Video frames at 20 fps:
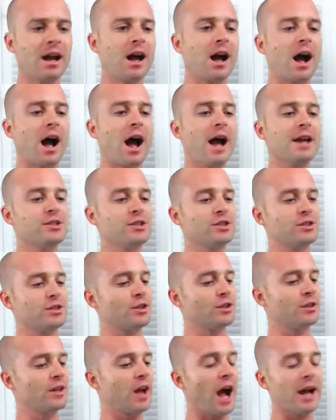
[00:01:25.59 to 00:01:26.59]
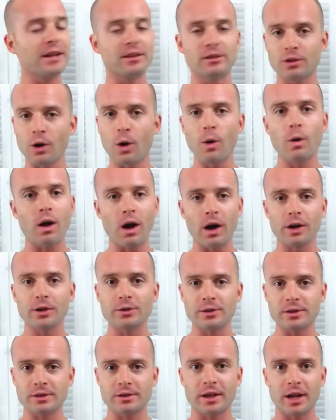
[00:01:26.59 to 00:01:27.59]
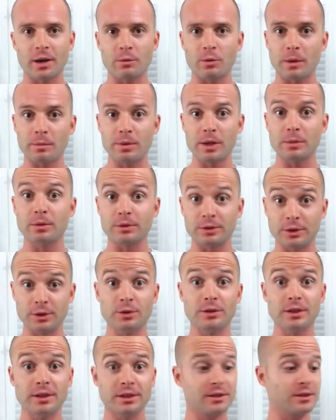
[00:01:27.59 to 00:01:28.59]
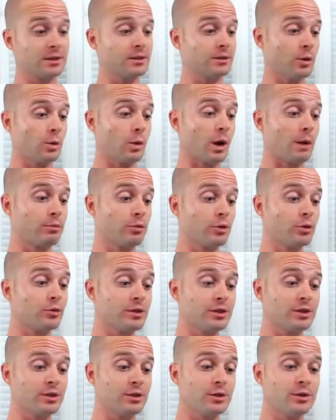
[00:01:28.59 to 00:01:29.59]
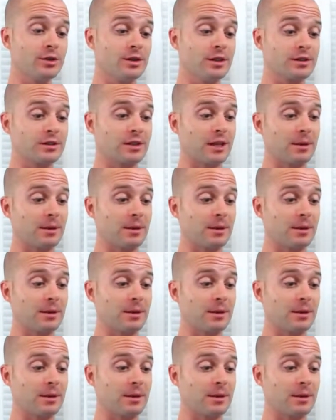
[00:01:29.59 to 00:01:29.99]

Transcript: I don't understand why people do this or why breweries do this.